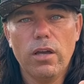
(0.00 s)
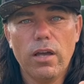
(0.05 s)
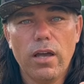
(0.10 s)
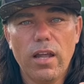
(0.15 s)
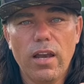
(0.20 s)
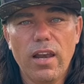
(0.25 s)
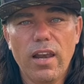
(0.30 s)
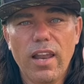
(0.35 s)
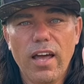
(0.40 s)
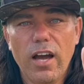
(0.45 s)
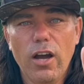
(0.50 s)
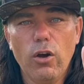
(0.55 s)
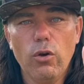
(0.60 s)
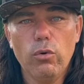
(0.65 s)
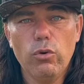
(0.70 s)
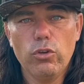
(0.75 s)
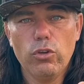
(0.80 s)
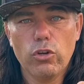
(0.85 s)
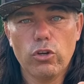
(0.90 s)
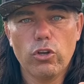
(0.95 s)

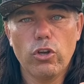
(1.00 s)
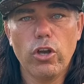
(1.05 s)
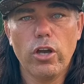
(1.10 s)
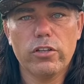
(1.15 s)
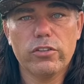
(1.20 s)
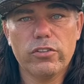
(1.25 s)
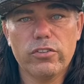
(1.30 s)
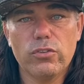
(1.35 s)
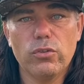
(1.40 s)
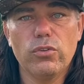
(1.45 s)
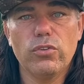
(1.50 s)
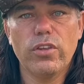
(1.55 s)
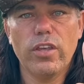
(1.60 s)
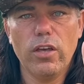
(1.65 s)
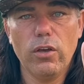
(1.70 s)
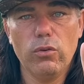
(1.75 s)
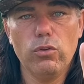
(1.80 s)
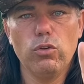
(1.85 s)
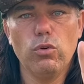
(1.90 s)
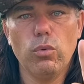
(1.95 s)
allow your guts to
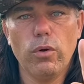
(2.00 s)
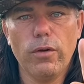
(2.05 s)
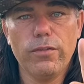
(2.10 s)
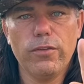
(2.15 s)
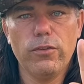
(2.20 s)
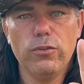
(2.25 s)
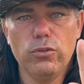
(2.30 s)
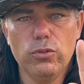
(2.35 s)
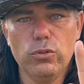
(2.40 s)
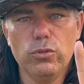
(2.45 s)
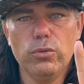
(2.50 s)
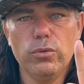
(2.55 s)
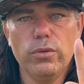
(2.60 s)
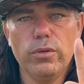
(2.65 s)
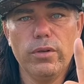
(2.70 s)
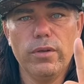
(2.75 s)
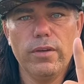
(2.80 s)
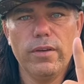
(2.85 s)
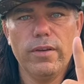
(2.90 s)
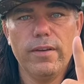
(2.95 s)
tell you what to do,
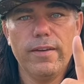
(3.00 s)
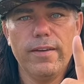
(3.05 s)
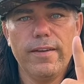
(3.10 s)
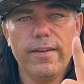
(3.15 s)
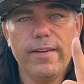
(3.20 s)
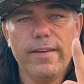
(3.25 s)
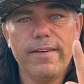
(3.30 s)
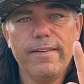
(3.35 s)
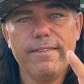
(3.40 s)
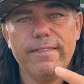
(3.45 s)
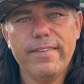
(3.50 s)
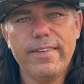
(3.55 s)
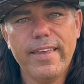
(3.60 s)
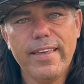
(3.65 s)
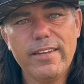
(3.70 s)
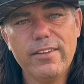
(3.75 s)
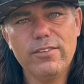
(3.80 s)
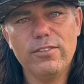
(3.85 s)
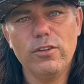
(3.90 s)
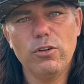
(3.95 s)

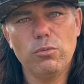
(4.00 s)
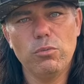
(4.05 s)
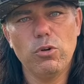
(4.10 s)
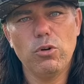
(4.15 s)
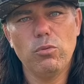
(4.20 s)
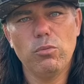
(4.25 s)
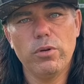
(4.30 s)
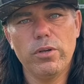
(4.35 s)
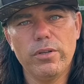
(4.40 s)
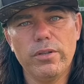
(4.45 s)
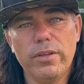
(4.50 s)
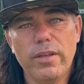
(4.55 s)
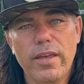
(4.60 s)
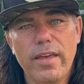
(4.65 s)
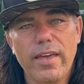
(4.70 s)
that is the moment